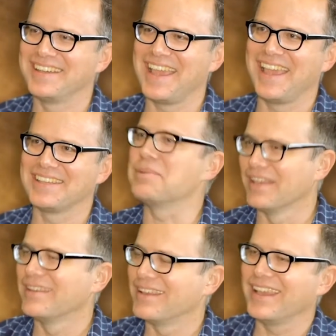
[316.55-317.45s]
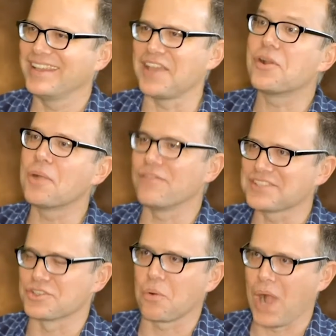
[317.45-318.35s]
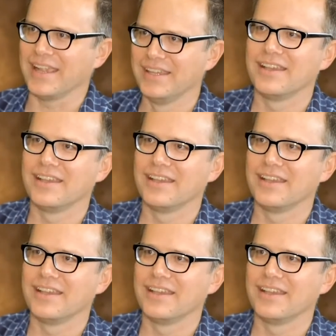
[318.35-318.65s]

And I mean, again, there are a number of answers for why,